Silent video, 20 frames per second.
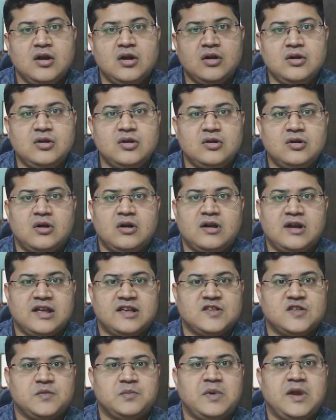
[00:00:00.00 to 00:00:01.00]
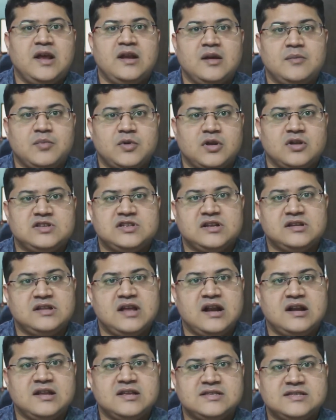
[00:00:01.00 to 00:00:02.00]
Do not explain a project
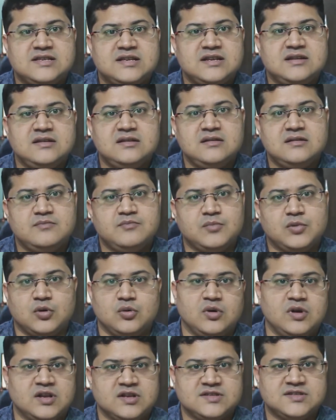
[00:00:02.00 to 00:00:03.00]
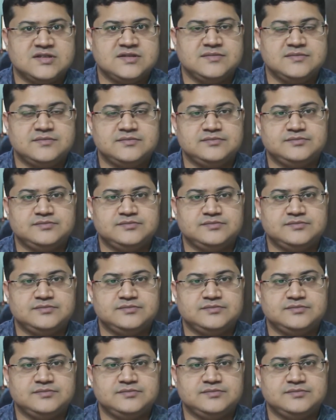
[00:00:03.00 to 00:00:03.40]
that is in progress.